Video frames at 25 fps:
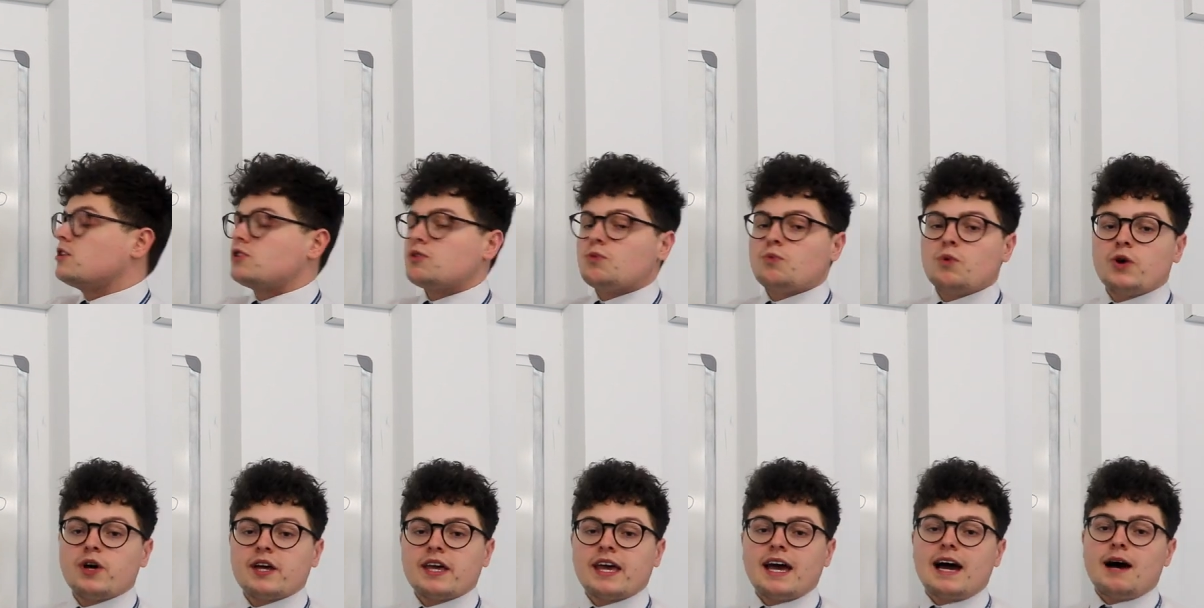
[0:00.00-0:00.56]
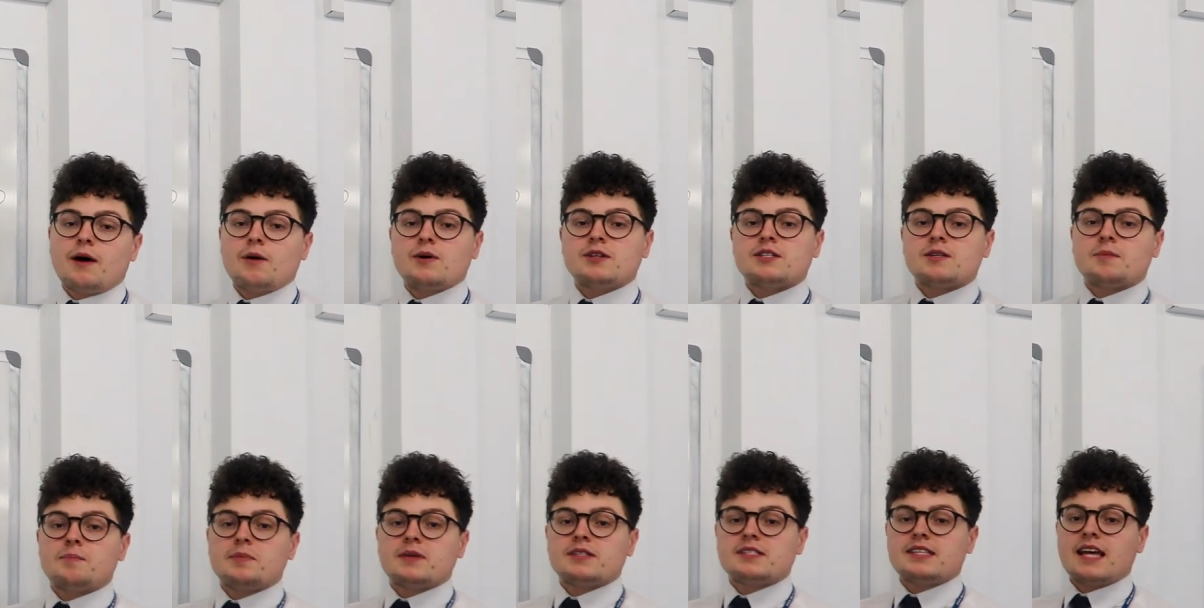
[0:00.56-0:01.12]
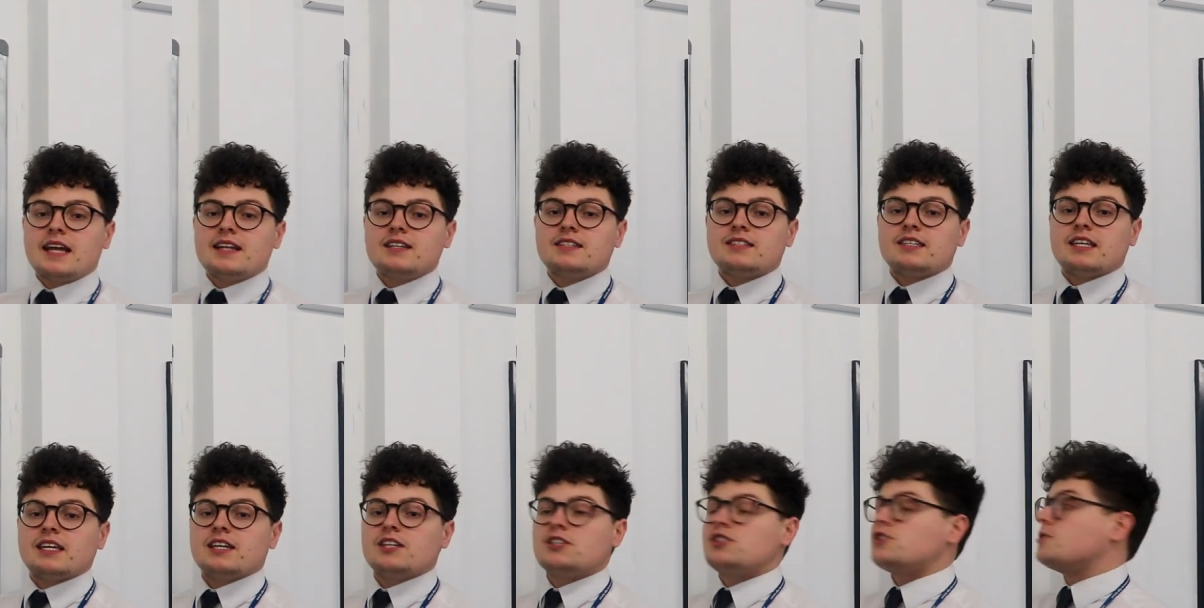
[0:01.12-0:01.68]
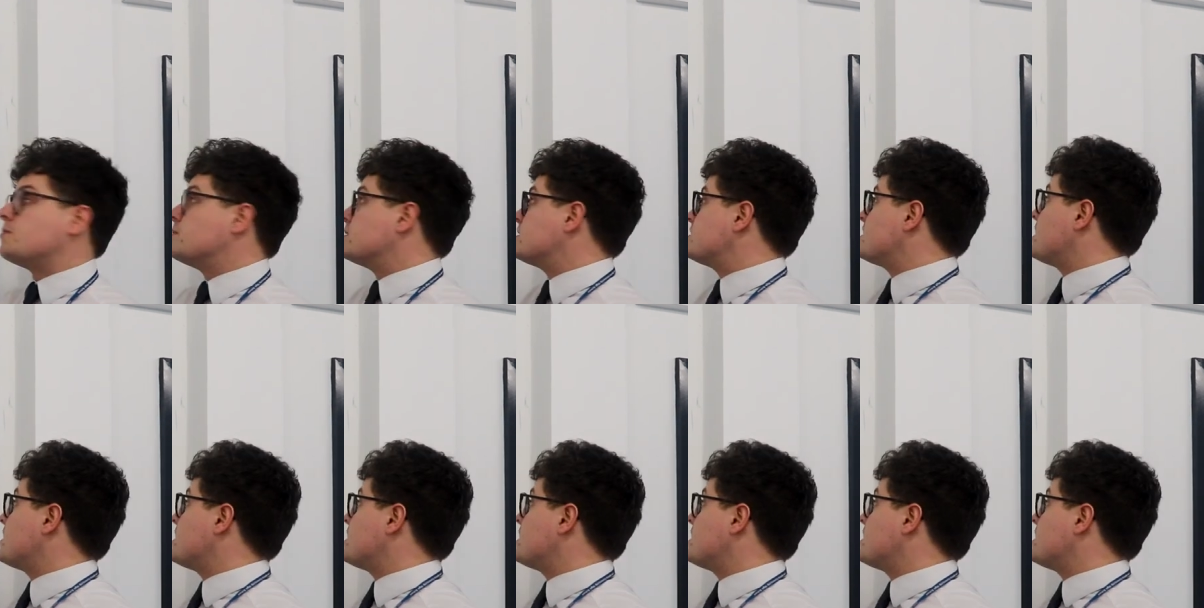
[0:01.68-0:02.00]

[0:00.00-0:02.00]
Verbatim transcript: To work it out as a percentage, you must